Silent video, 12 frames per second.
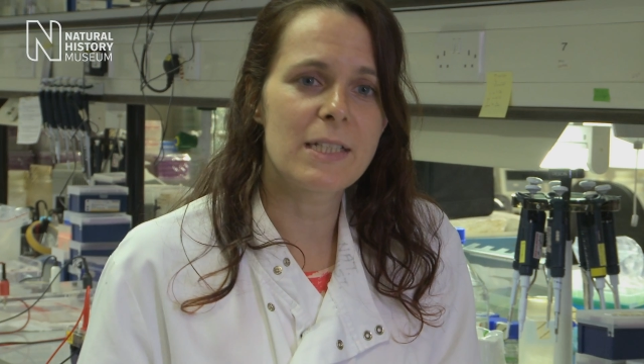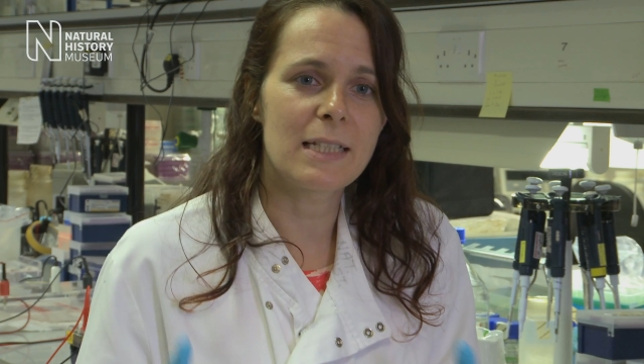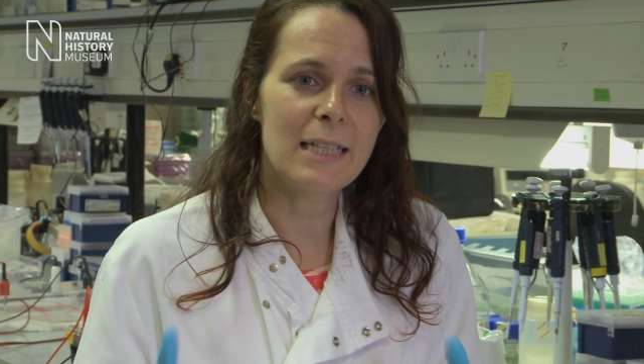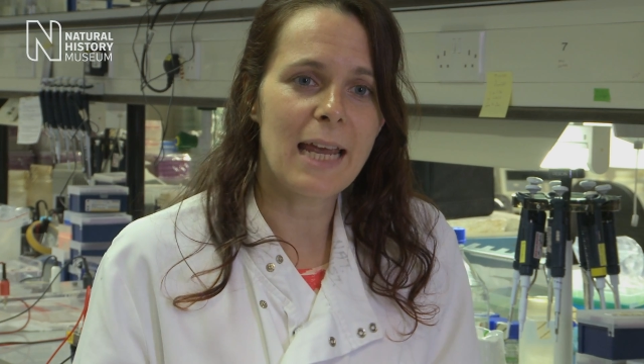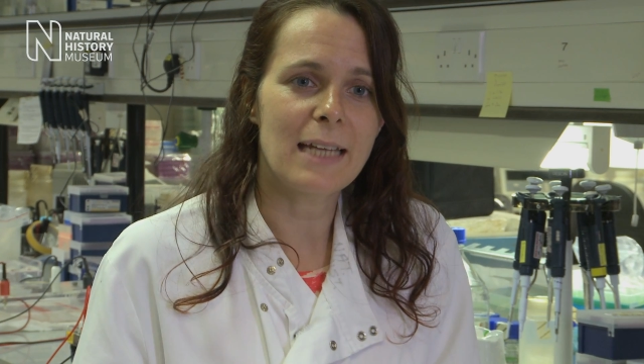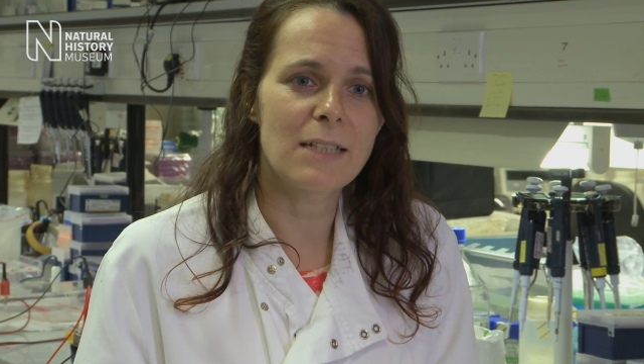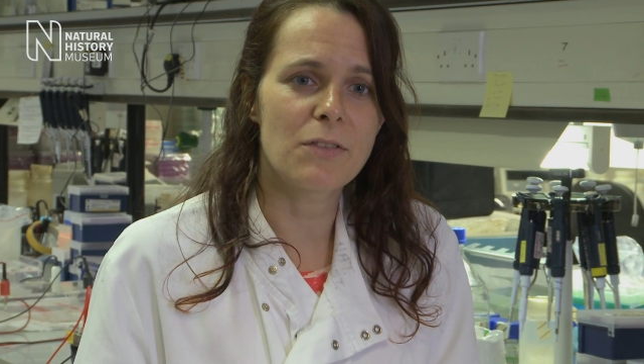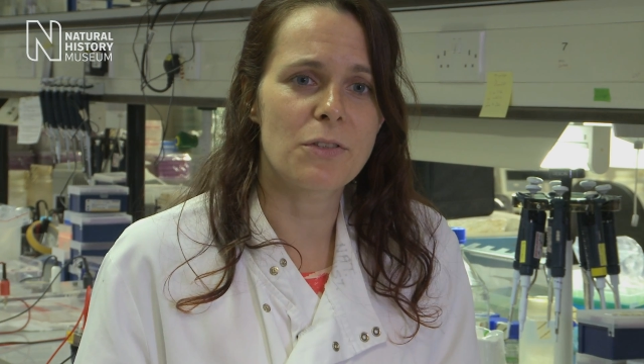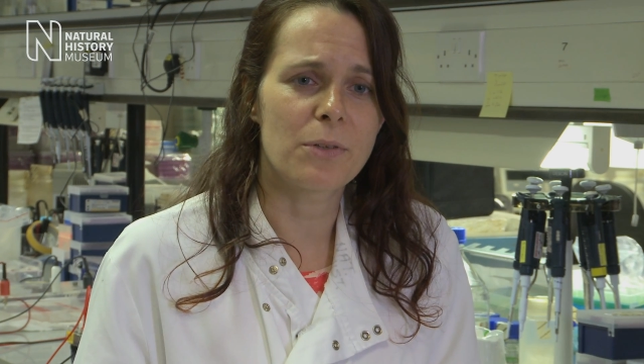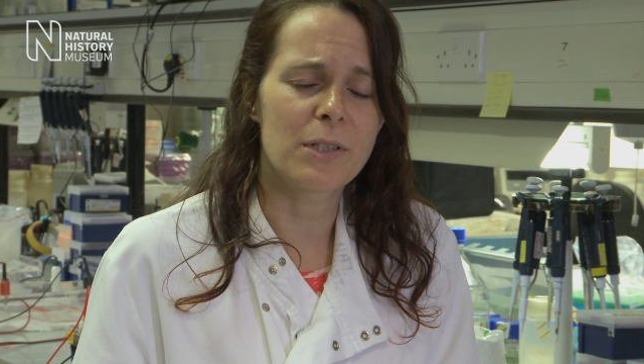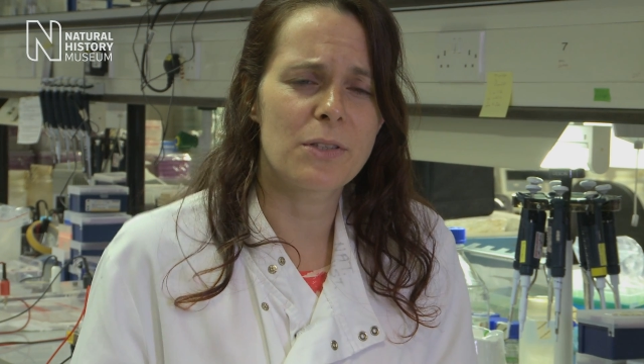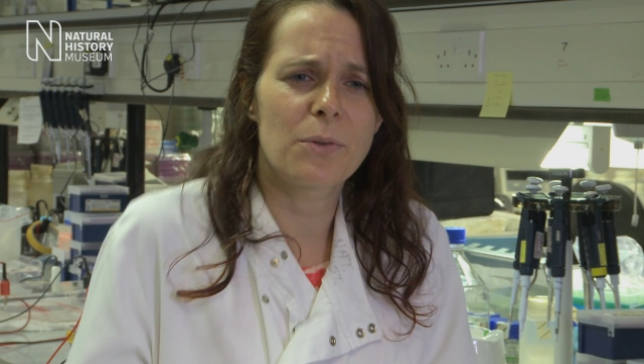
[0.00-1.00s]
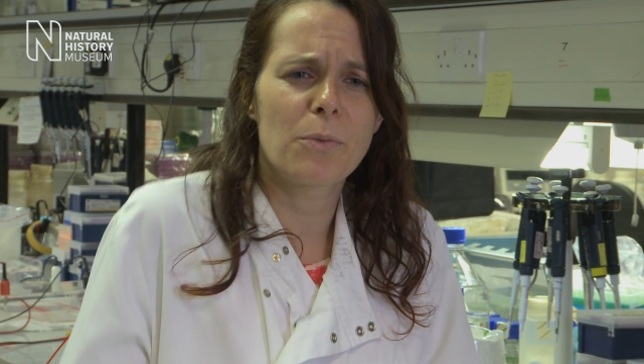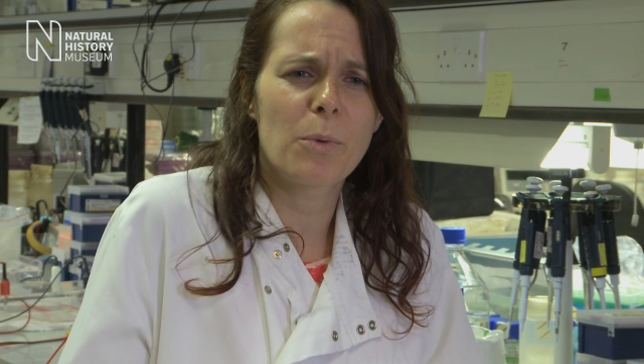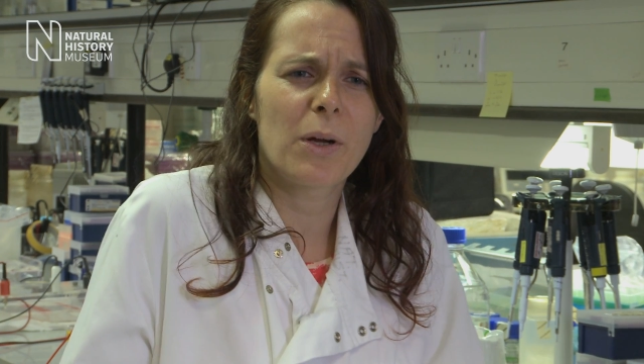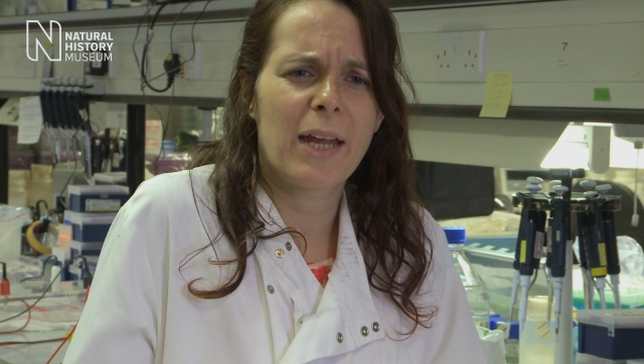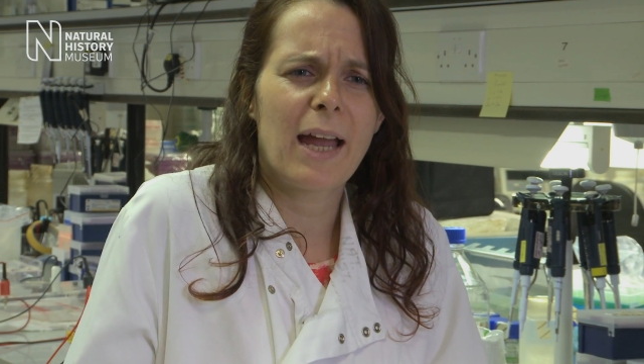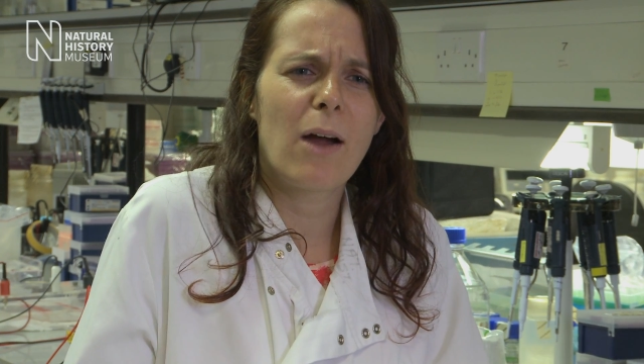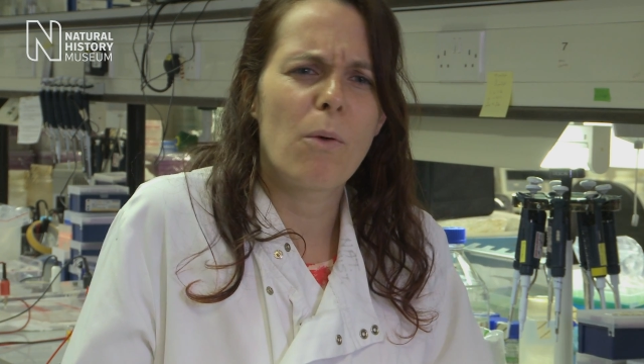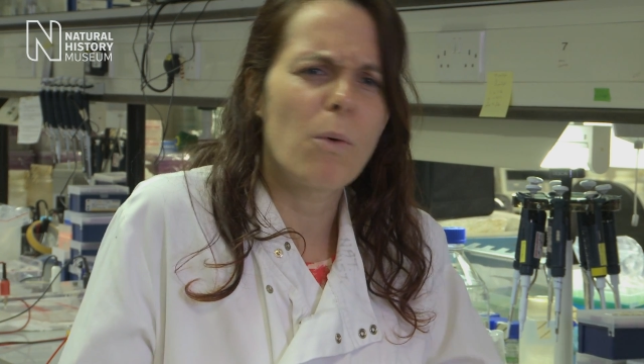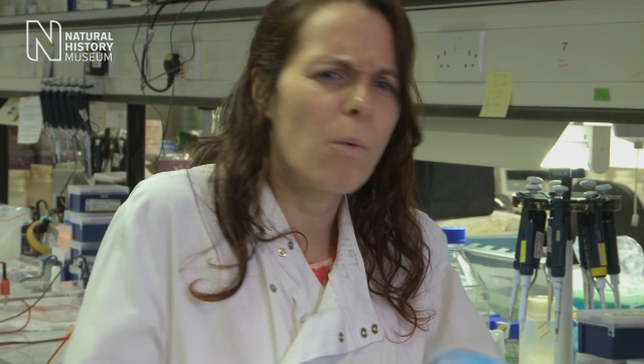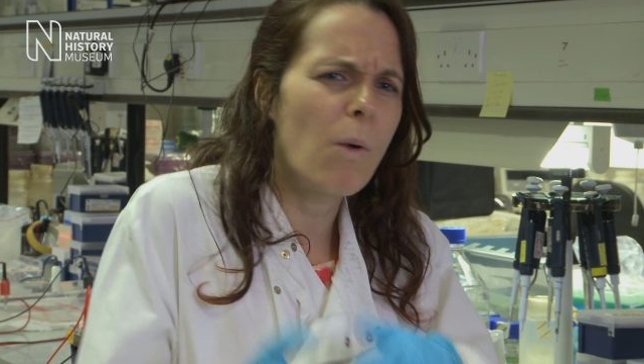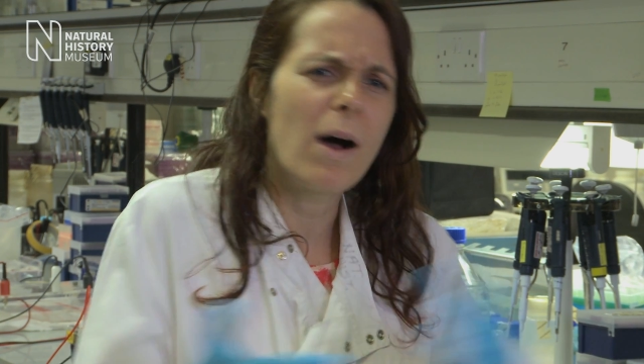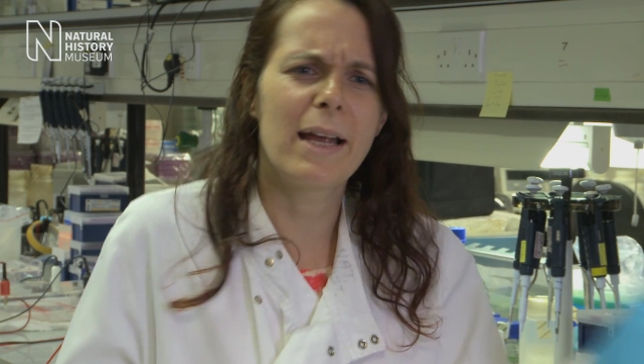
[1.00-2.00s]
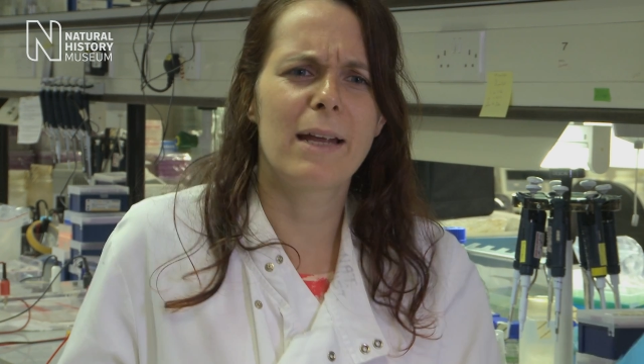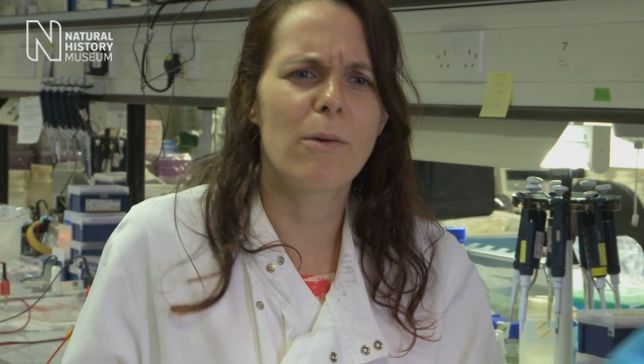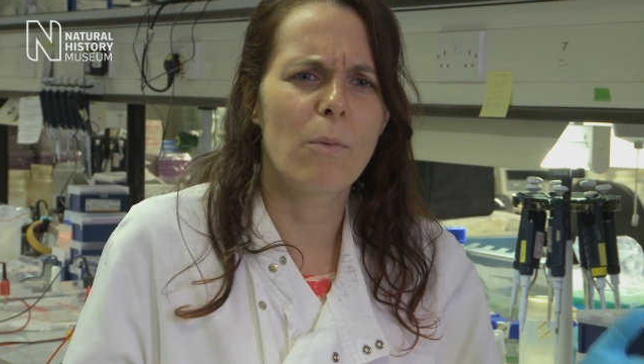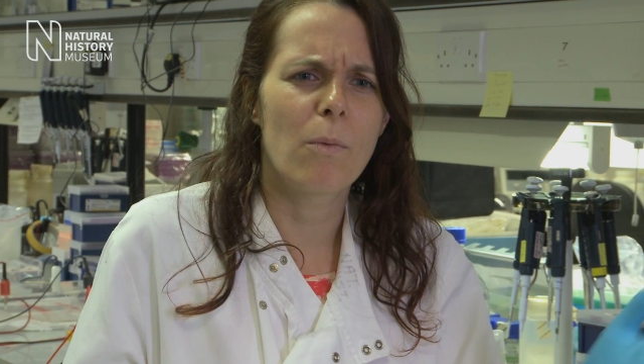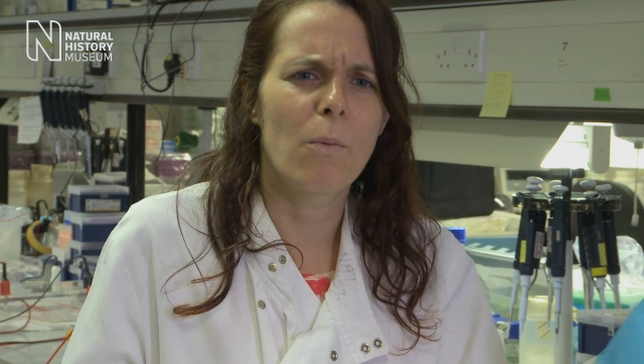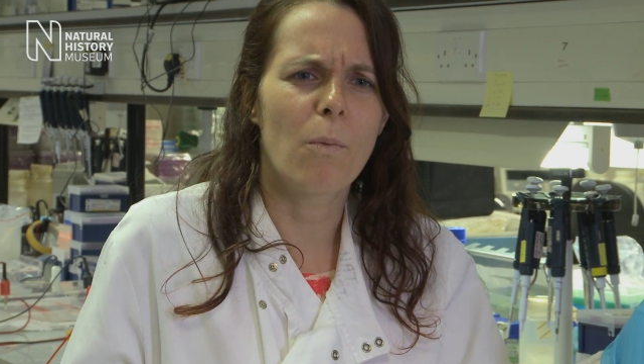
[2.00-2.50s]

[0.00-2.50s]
a detective story to sort of work out, well, why